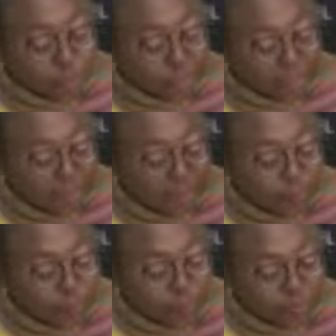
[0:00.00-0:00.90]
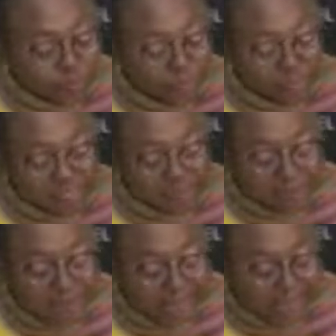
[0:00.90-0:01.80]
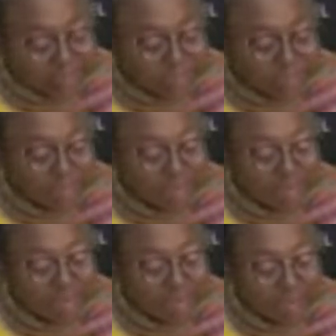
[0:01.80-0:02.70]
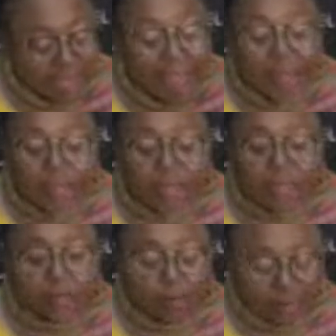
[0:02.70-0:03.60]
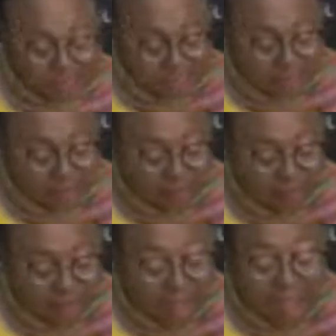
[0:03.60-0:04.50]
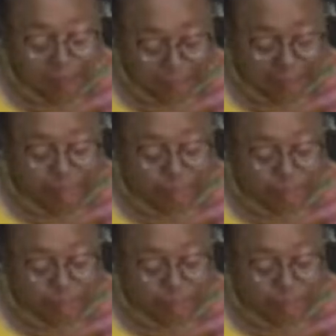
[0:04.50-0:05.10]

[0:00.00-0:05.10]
and subjected those around me to the same hurt I carried myself. I